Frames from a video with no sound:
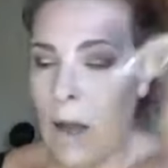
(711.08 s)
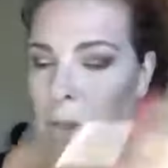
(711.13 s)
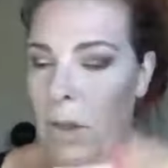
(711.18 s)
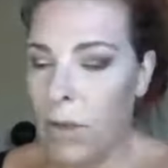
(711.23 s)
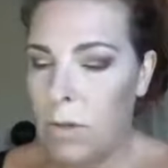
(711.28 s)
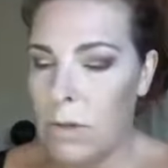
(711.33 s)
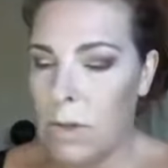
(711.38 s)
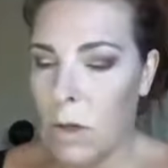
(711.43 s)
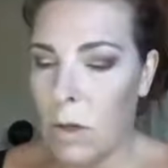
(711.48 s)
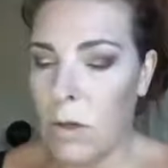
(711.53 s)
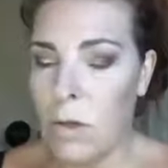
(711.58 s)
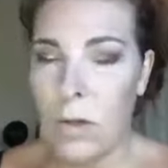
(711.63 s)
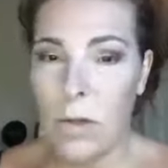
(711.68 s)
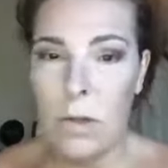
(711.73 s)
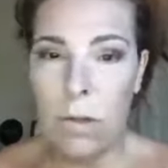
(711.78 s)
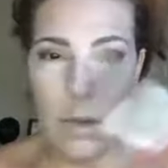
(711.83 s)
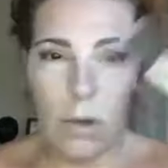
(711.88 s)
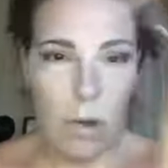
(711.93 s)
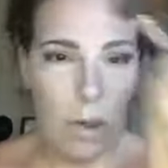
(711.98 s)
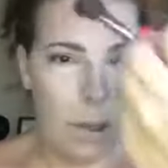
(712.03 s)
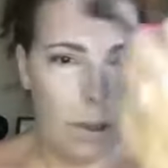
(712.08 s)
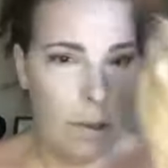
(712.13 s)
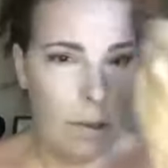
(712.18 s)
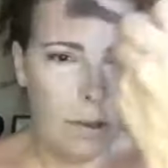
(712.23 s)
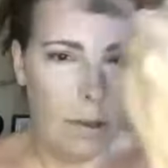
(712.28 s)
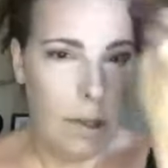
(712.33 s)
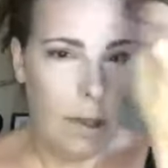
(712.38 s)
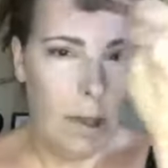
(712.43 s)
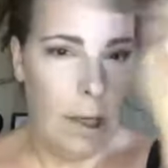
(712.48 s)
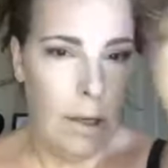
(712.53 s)
all those girls on,
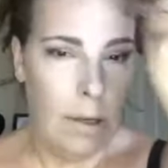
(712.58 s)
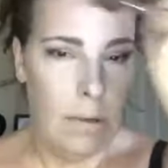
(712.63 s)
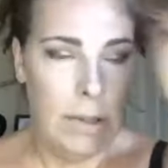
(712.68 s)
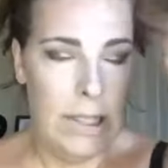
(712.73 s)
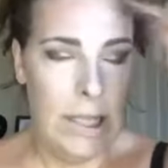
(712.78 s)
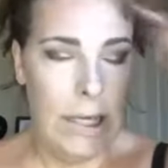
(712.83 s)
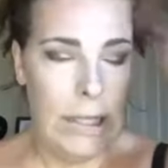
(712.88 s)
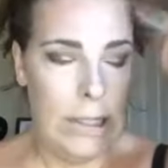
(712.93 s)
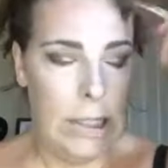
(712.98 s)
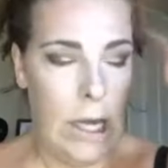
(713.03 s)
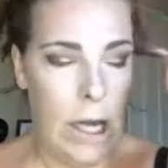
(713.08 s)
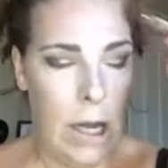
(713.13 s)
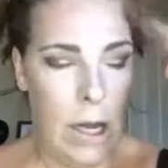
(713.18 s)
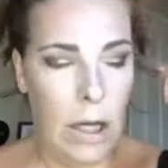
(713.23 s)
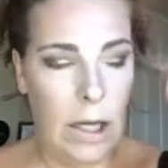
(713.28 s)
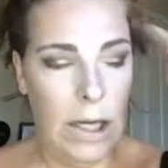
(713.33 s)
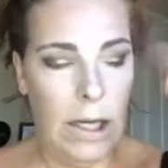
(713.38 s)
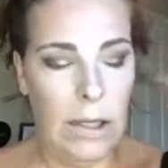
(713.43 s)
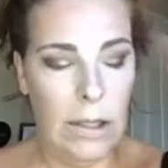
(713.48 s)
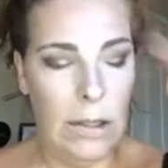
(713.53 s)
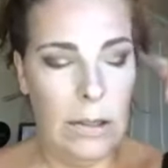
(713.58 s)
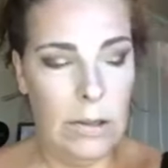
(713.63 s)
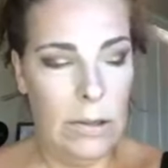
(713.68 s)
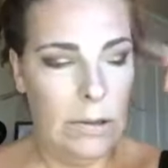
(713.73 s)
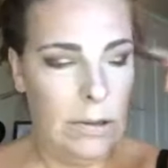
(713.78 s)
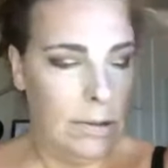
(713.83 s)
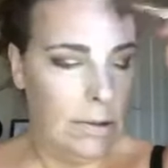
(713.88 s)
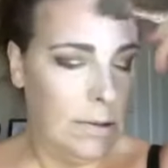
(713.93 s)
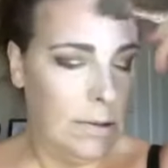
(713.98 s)
you know, TikTok and,